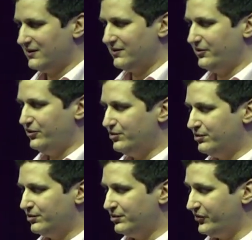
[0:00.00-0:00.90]
Uh,
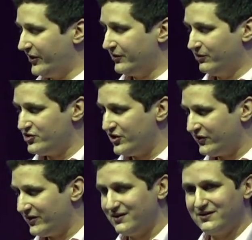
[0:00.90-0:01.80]
new
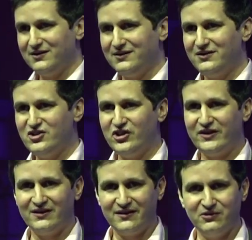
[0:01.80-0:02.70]
technologies,
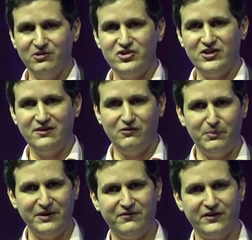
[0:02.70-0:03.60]
digital technology
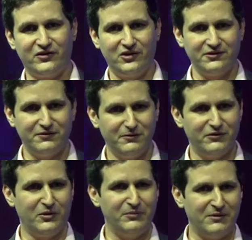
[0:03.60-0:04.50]
developing faster,
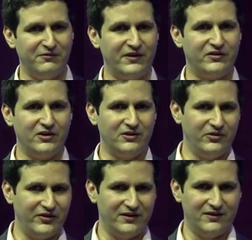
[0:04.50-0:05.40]
sometimes faster
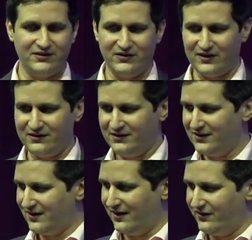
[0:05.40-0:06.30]
outside than inside.
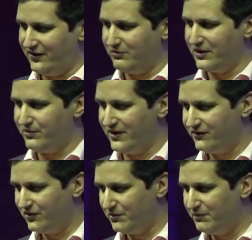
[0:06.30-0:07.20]
And this is why we
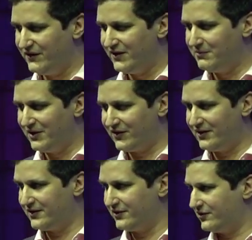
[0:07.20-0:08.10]
have the BizLab
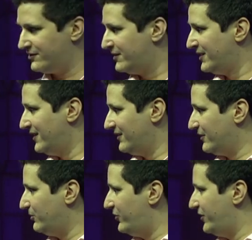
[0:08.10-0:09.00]
accelerator
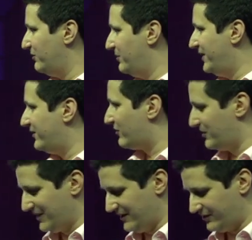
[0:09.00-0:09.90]
that Lucy will be
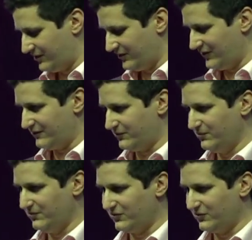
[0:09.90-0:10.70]
describing later this afternoon.